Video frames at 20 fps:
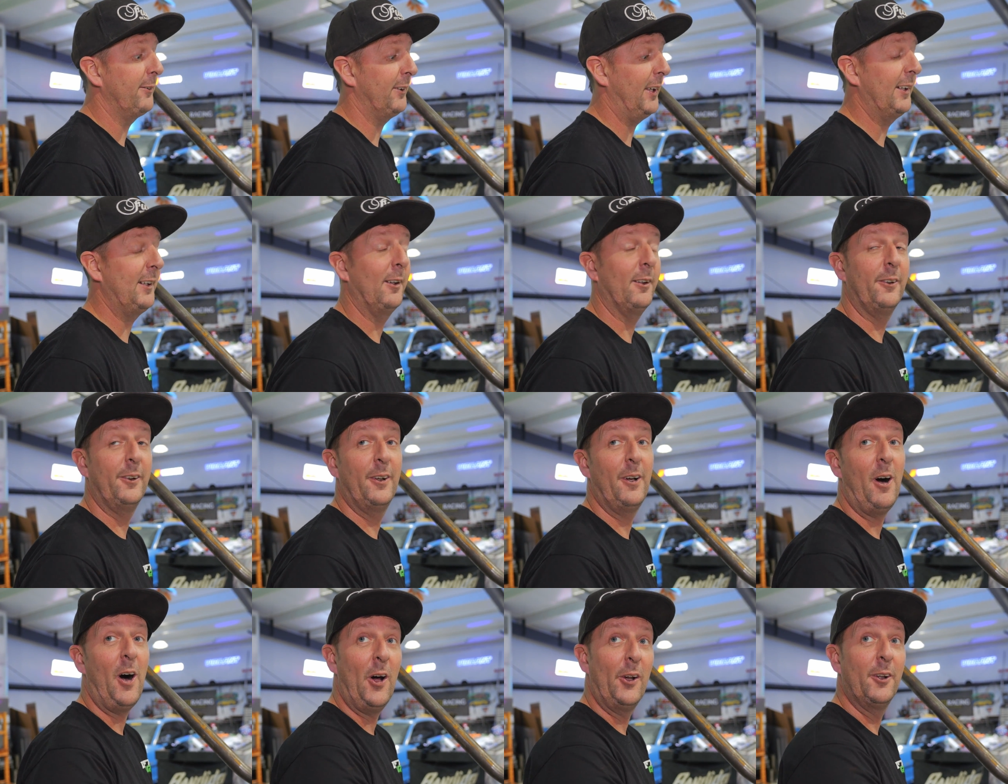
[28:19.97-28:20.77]
So I had to
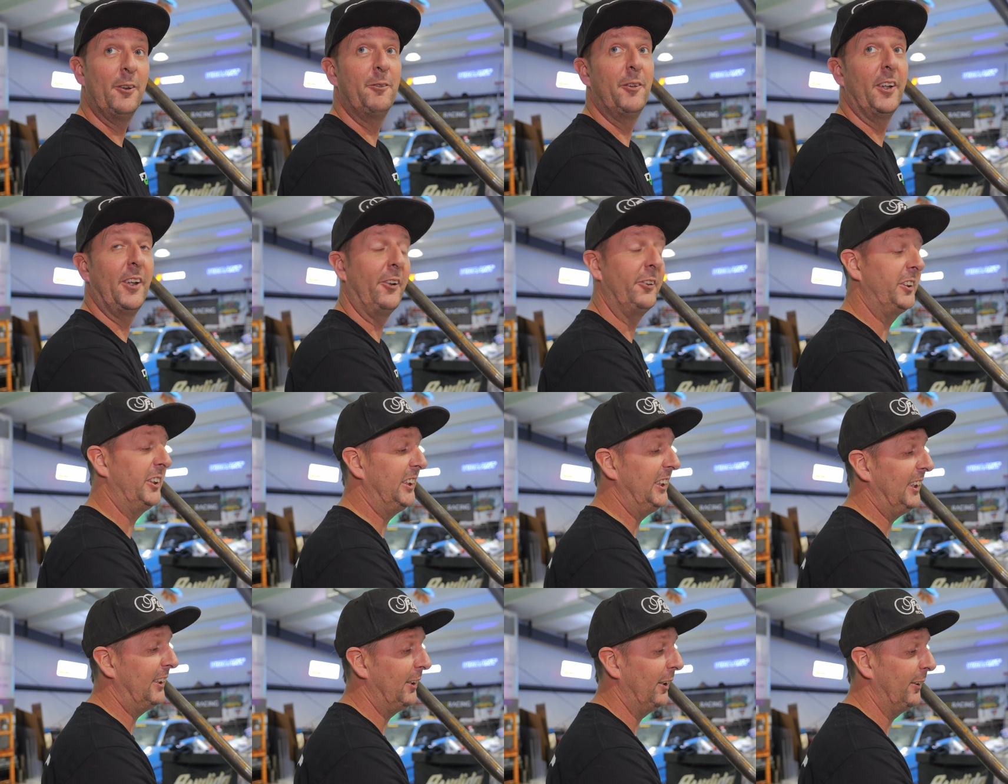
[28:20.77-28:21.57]
learn all of the little
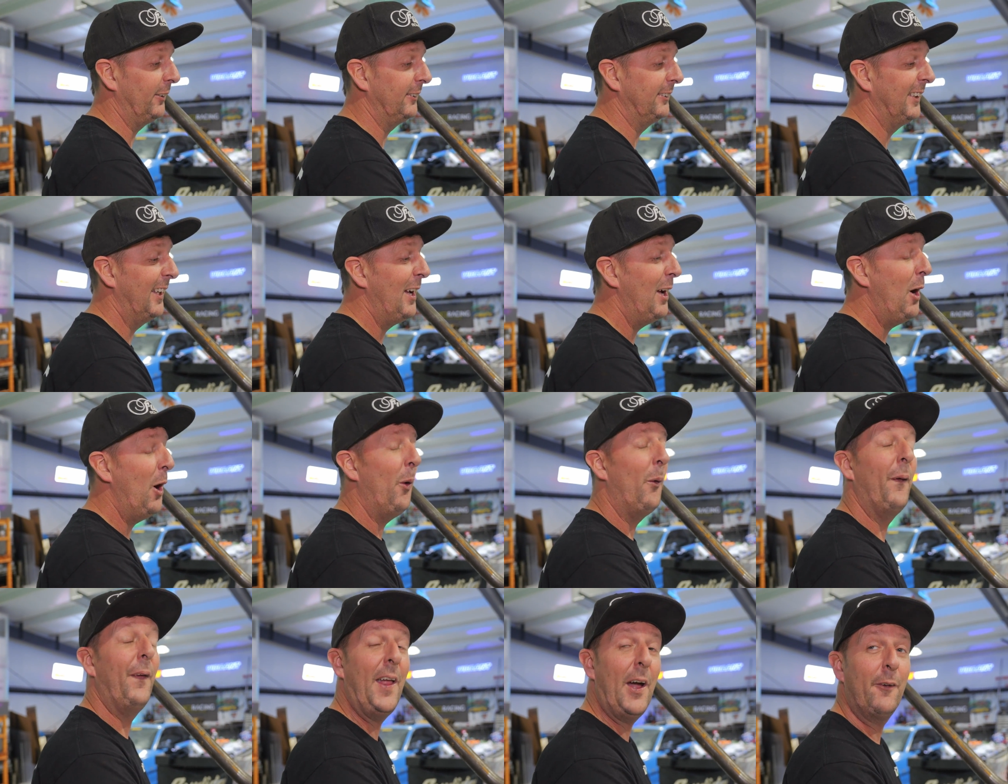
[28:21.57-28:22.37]
cheat codes
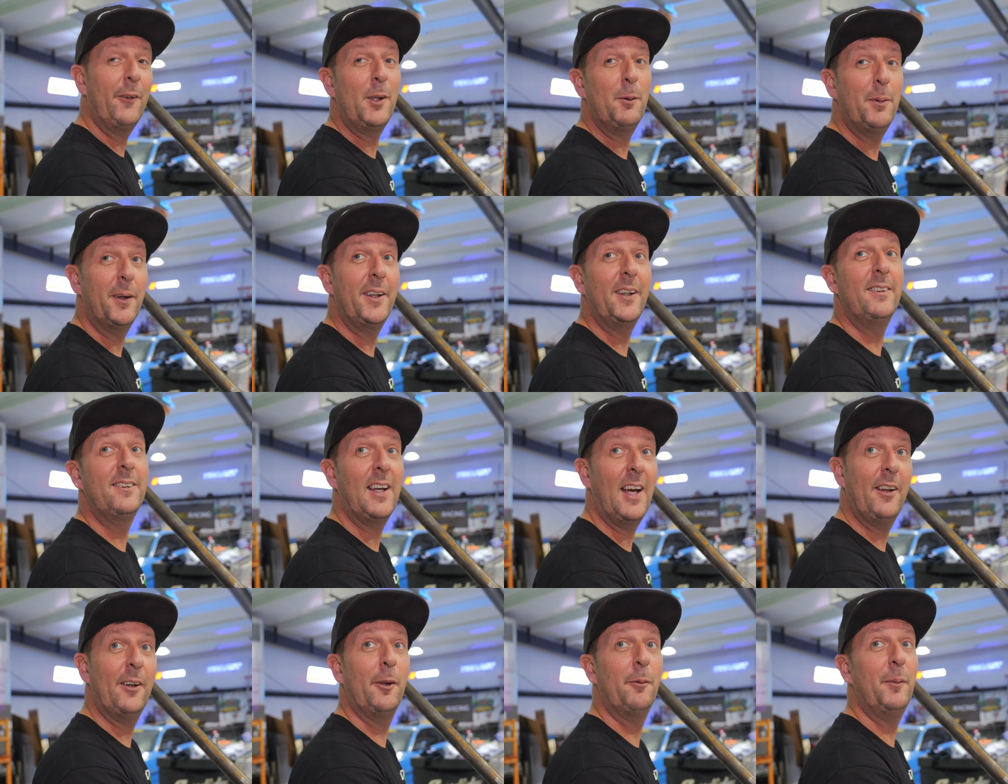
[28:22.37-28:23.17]
without anybody
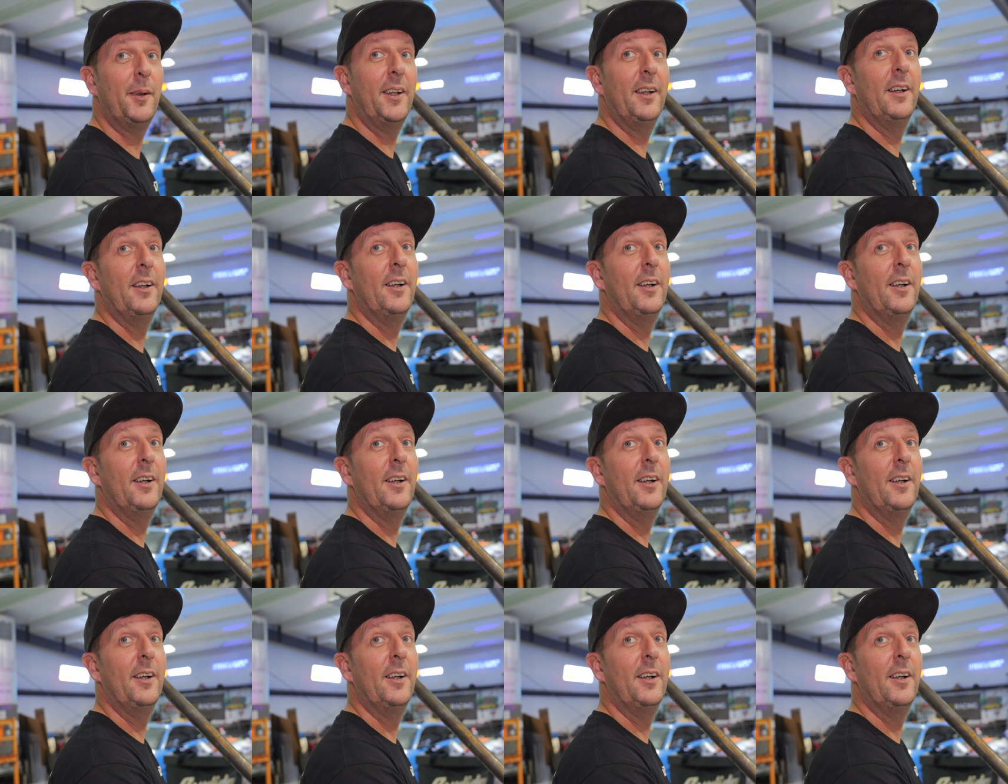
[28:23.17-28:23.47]
telling me.